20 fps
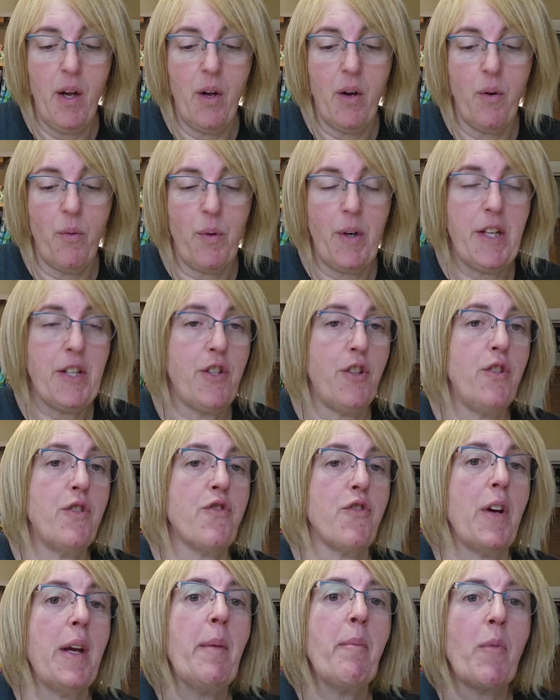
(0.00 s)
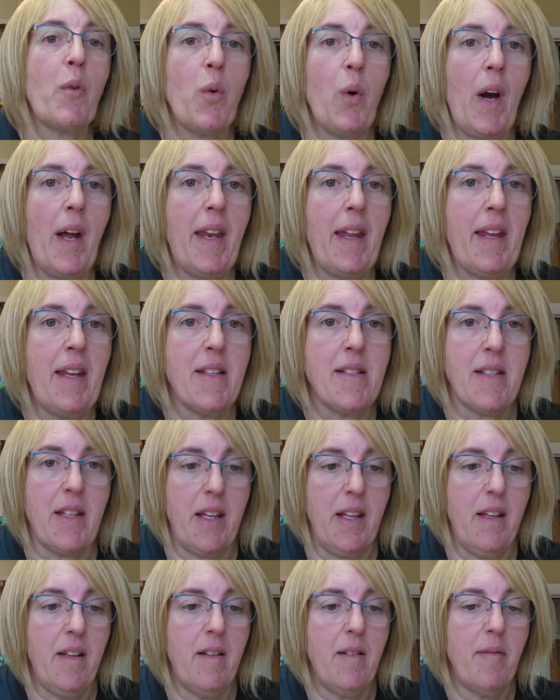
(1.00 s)
we do dream quite
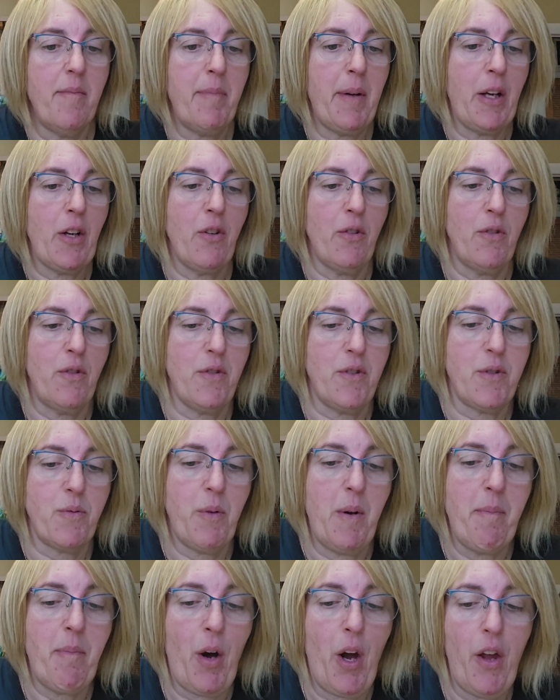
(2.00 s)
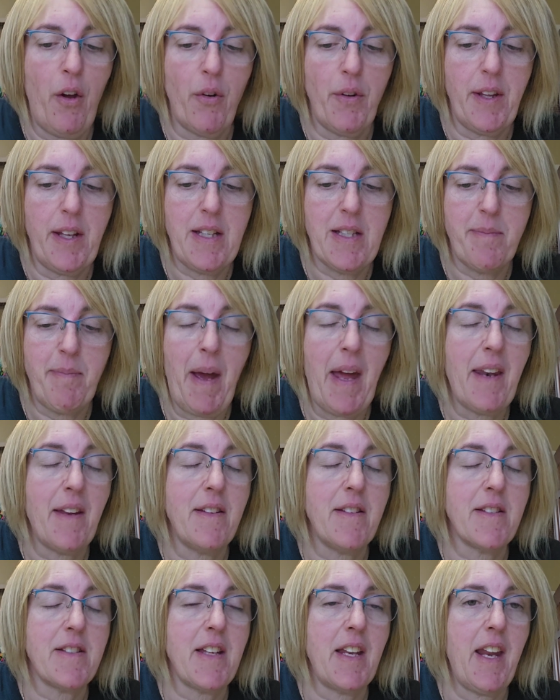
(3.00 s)
easy because we buy all these
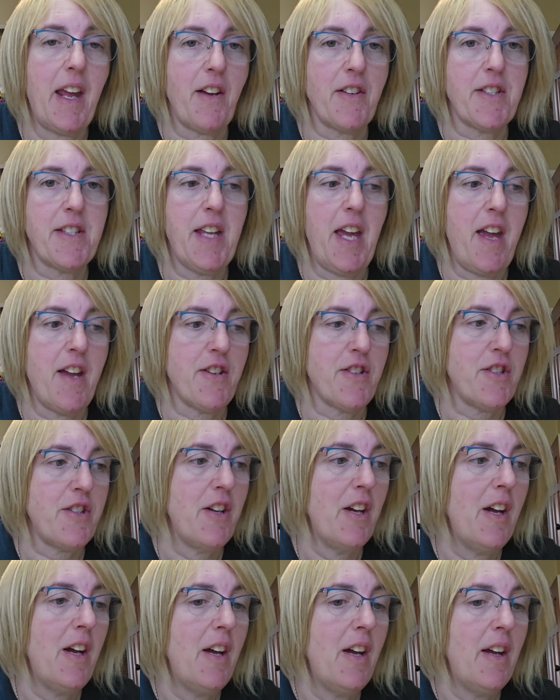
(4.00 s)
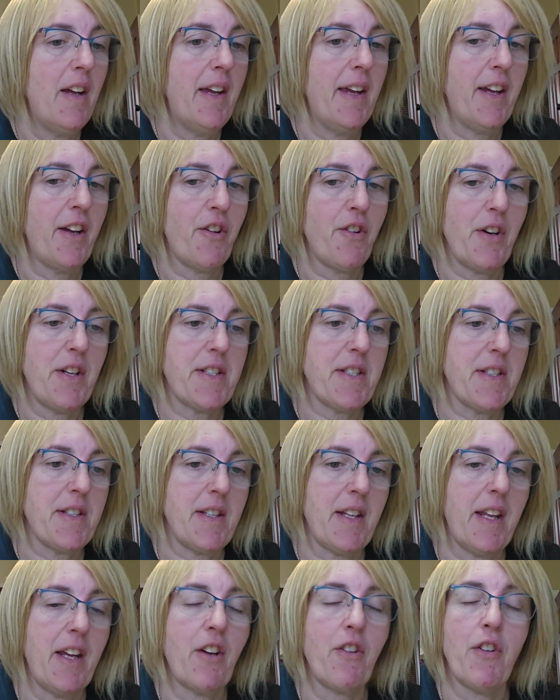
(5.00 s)
patterns and our stash increases
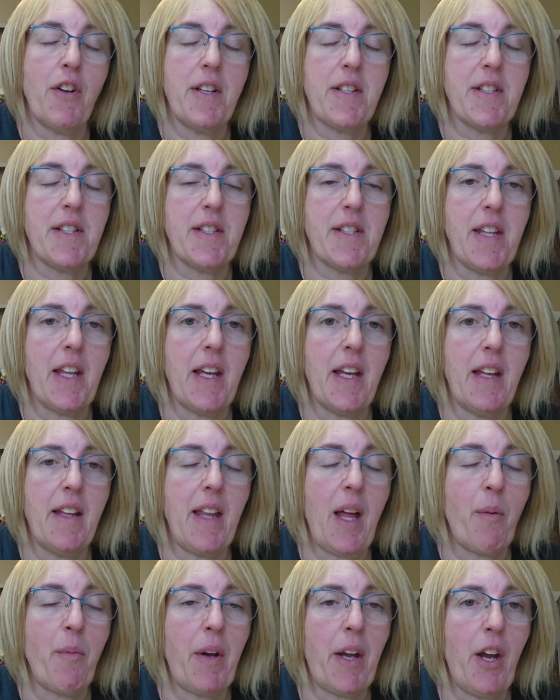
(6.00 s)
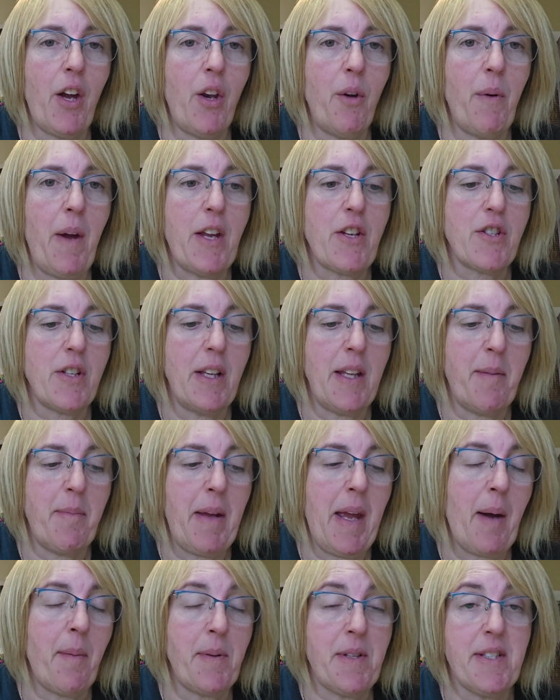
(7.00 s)
and increases, thinking that we're going to actually
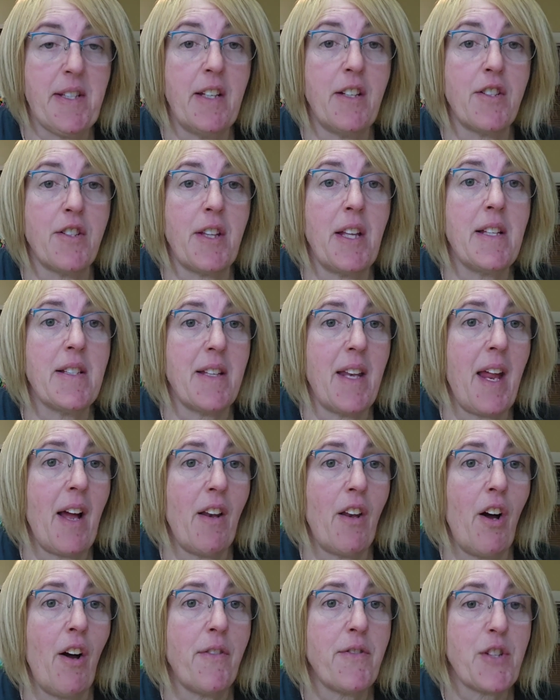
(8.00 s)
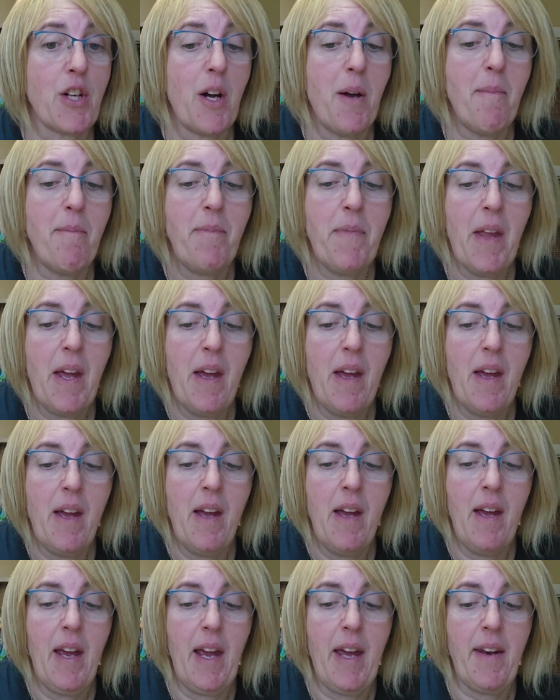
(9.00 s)
be able to stitch these in our lifetime.
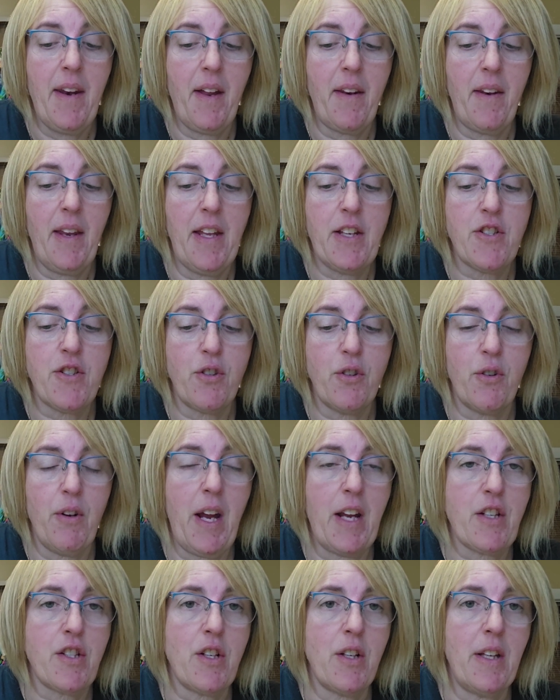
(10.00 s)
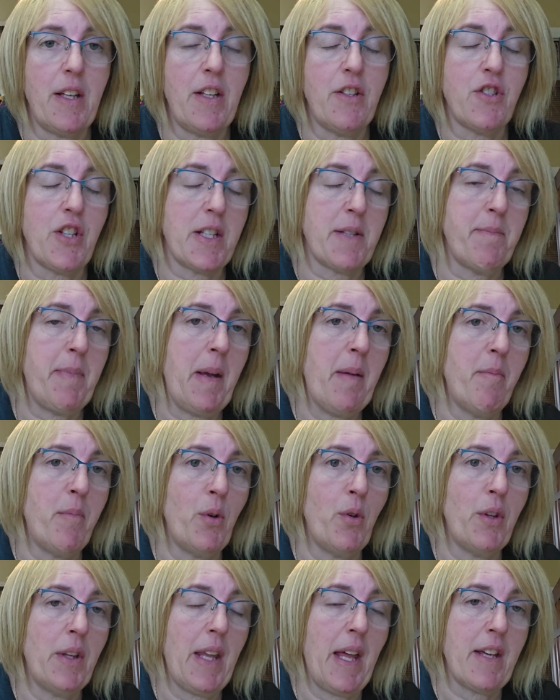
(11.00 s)
And unless you're actually just been
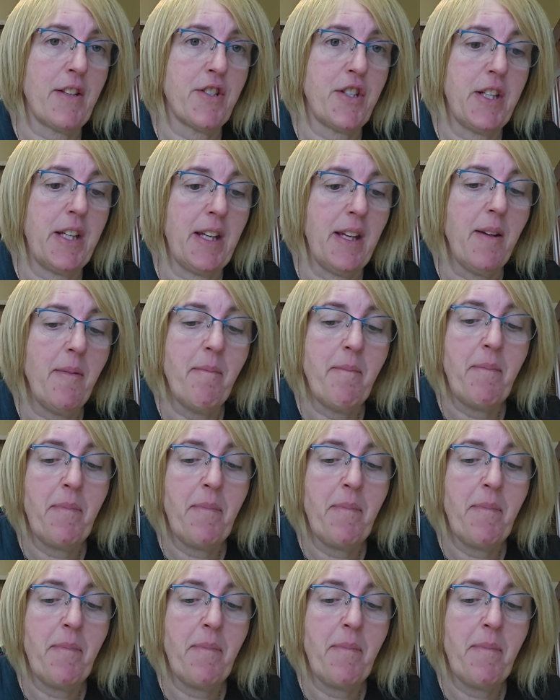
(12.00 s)
born last year